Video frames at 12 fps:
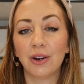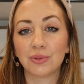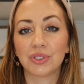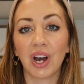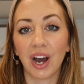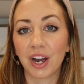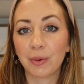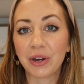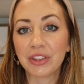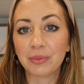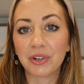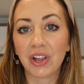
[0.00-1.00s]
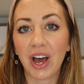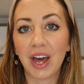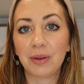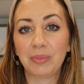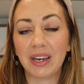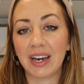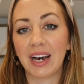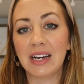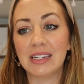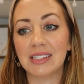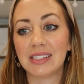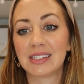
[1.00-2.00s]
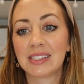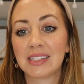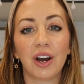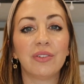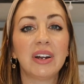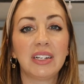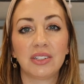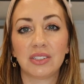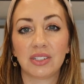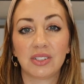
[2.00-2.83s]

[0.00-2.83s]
I don't talk about them a lot because they're already